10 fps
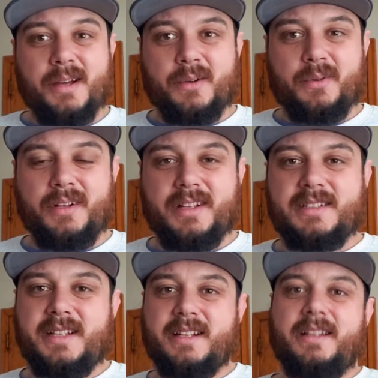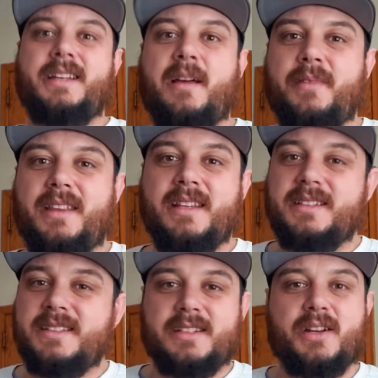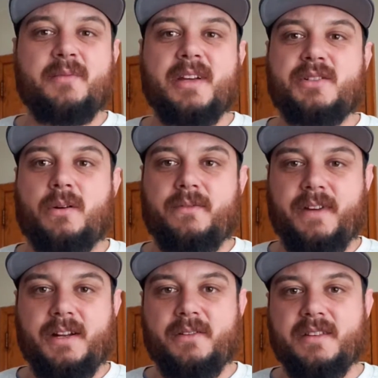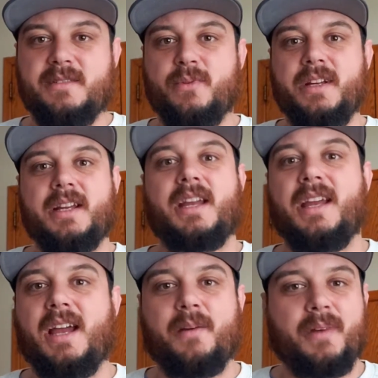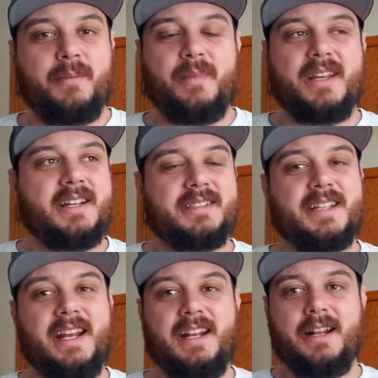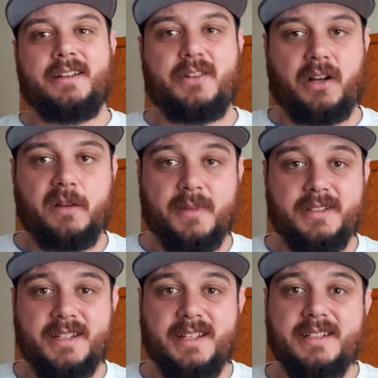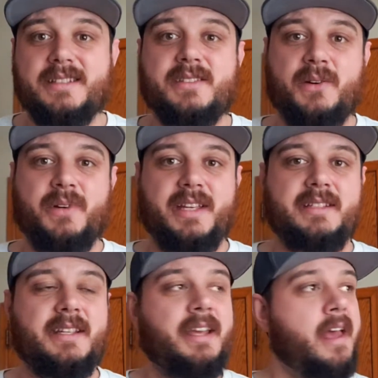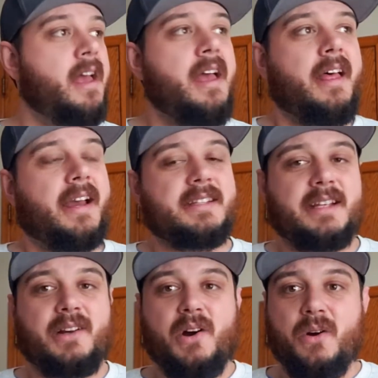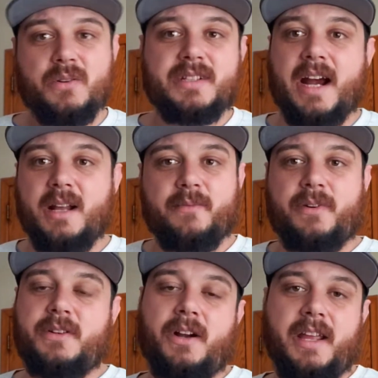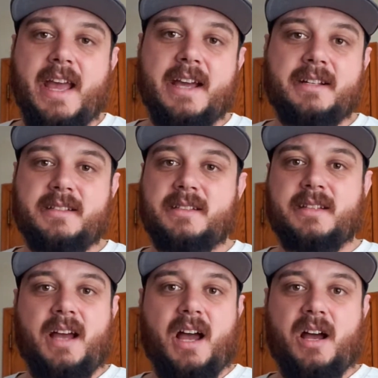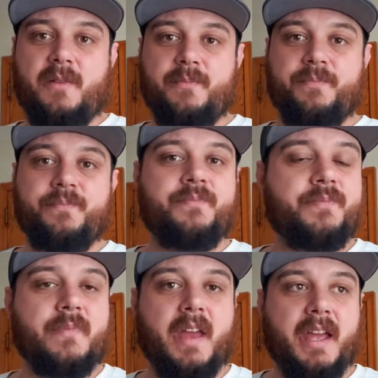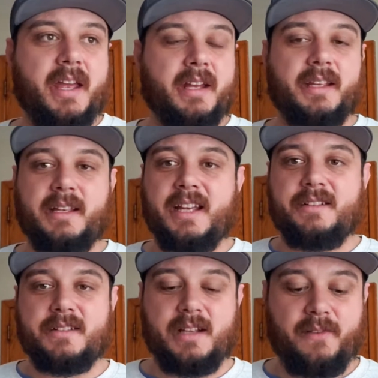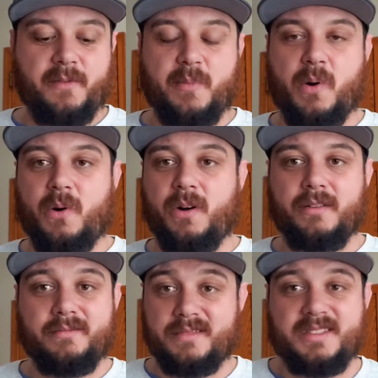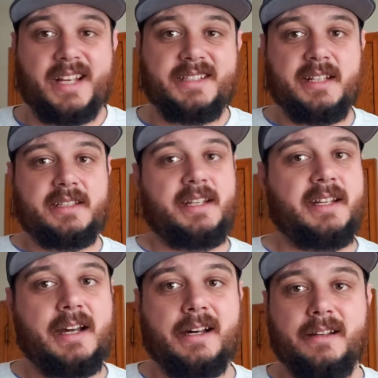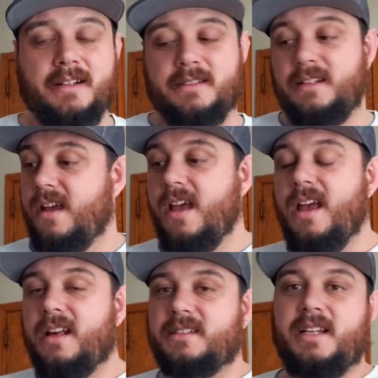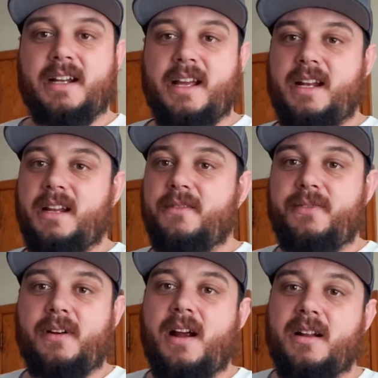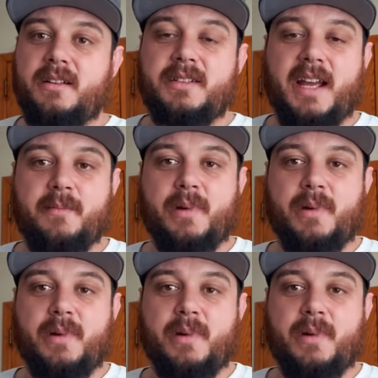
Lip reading: realistically, this is going to be a short video this week. Because getting into tournaments is so easy. Like I said, go sign up for Tourney X and get yourself a board. It's like $16. And if you're on a tight